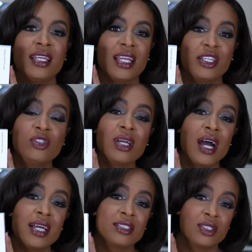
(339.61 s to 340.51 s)
Now you
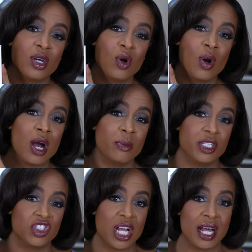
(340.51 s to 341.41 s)
guys know how
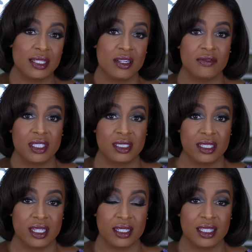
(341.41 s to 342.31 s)
much I love this
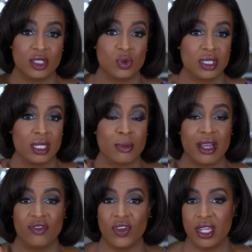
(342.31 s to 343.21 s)
thing. This was in
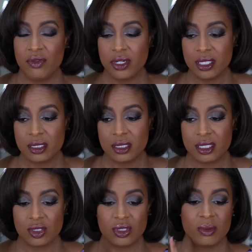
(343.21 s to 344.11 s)
my favorites.
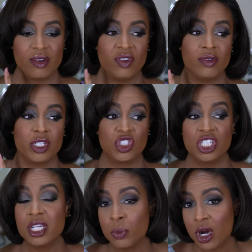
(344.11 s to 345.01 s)
This was in my favorite
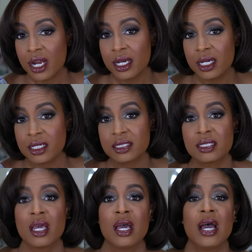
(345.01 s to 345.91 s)
cheek products.